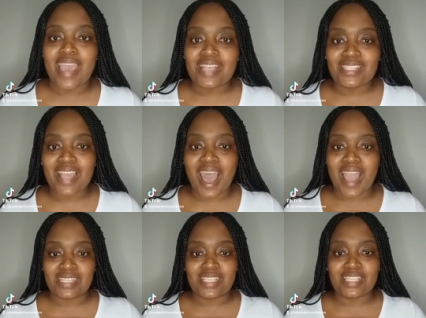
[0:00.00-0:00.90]
Yes,
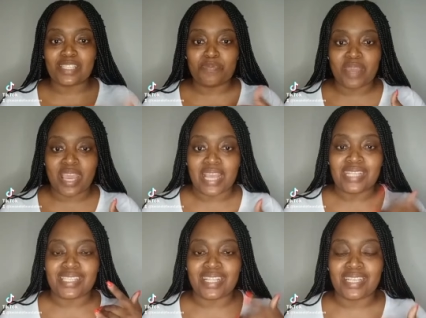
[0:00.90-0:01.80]
guys, this is
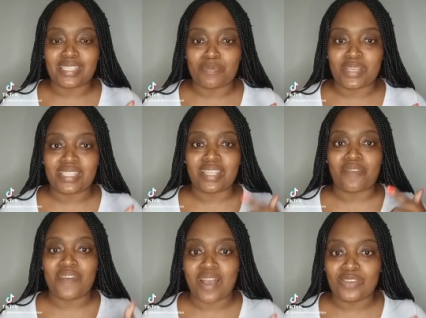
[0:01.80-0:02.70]
me, Sihle CBC,
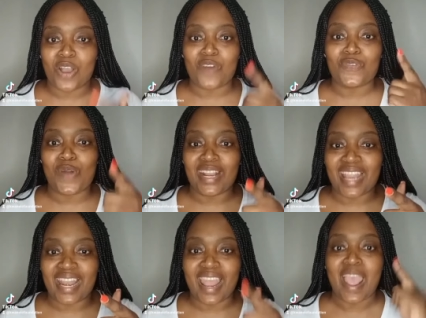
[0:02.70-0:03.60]
the founder of
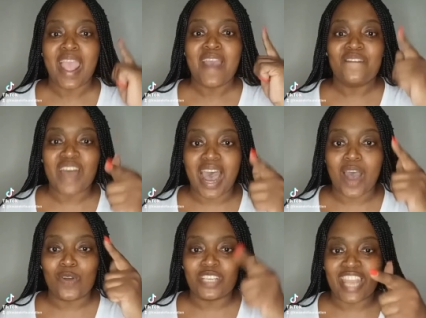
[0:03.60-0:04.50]
Kwanele
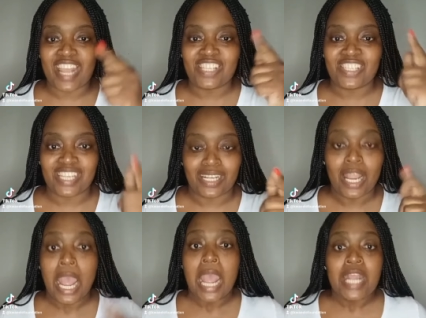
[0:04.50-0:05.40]

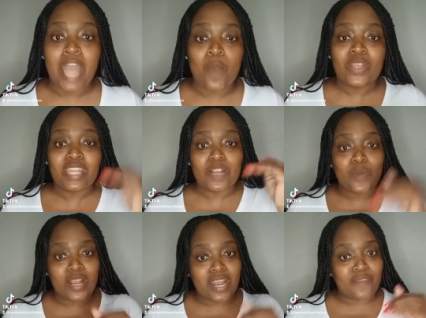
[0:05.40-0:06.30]
Foundation. Now,
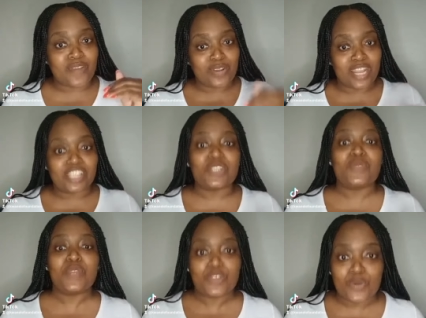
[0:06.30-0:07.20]
within Kwanele
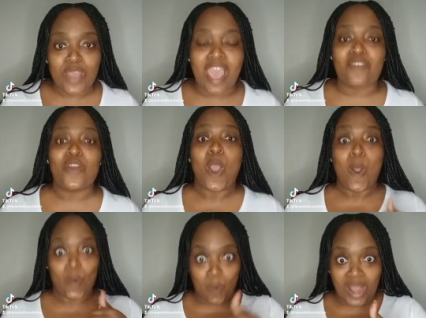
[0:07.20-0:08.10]
Foundation, we do have
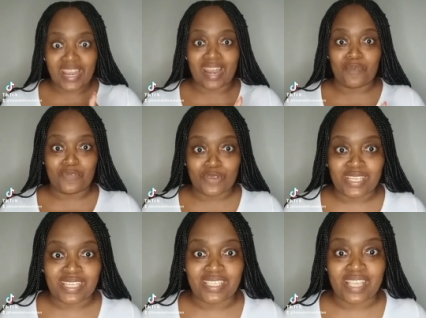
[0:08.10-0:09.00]
Kwanele
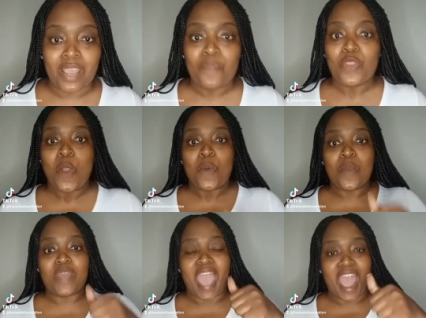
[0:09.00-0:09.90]
Mfundisi,
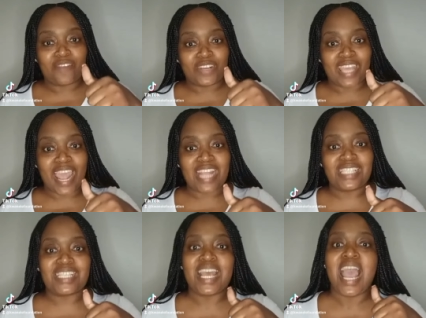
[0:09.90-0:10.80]
where we
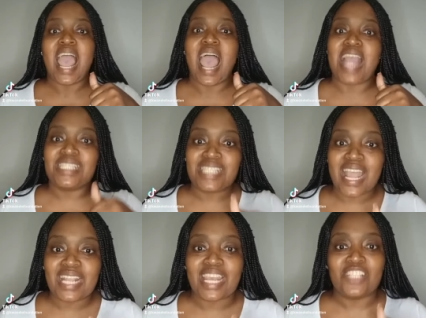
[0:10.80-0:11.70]
advocate and
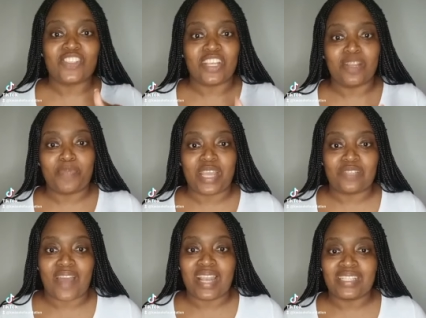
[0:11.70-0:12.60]
stand against
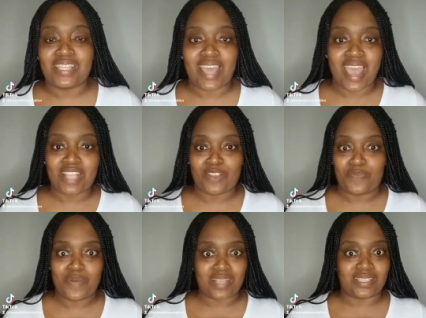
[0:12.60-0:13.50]
gender-based violence at the hands
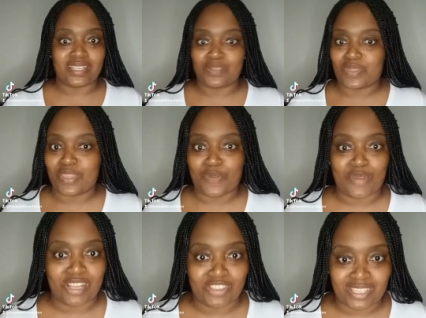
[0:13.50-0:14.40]
of pastors within the
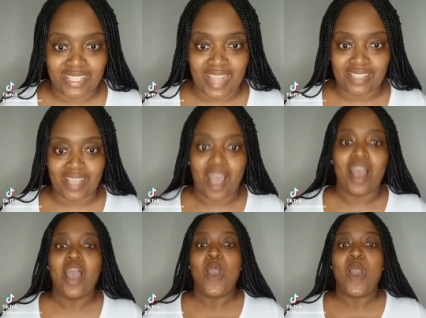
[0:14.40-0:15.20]
religious sector.